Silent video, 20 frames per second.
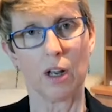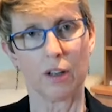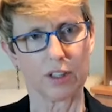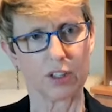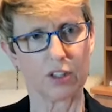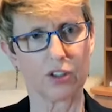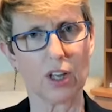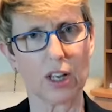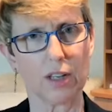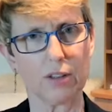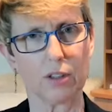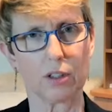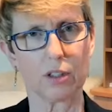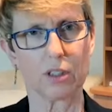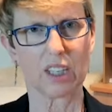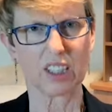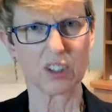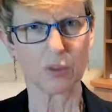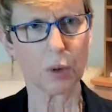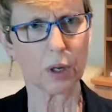the standard
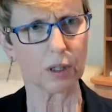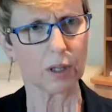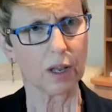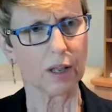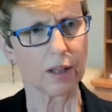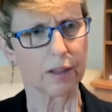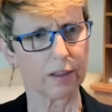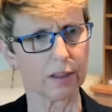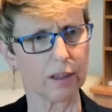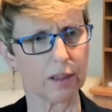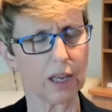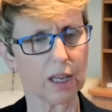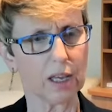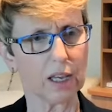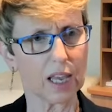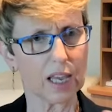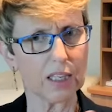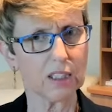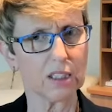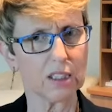says well think
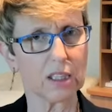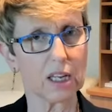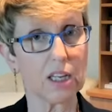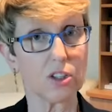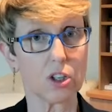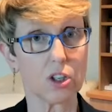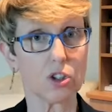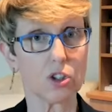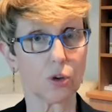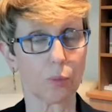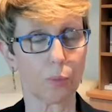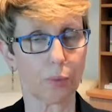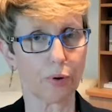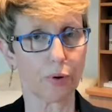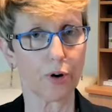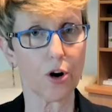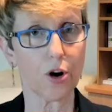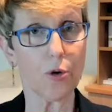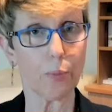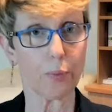is is this
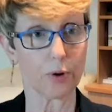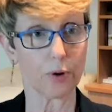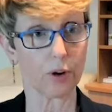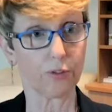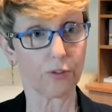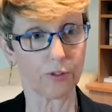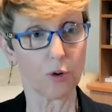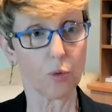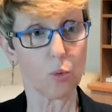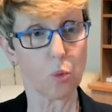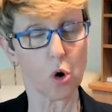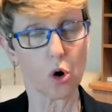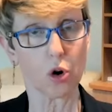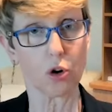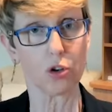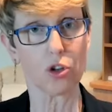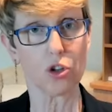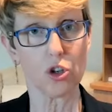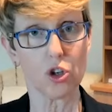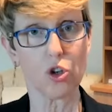appropriate for
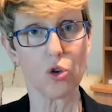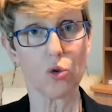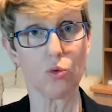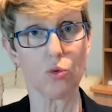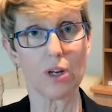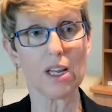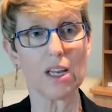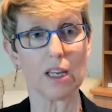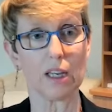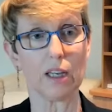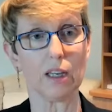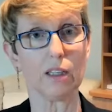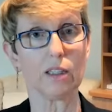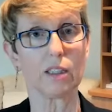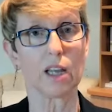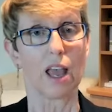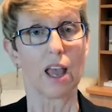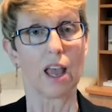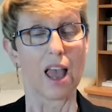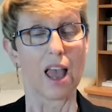what you need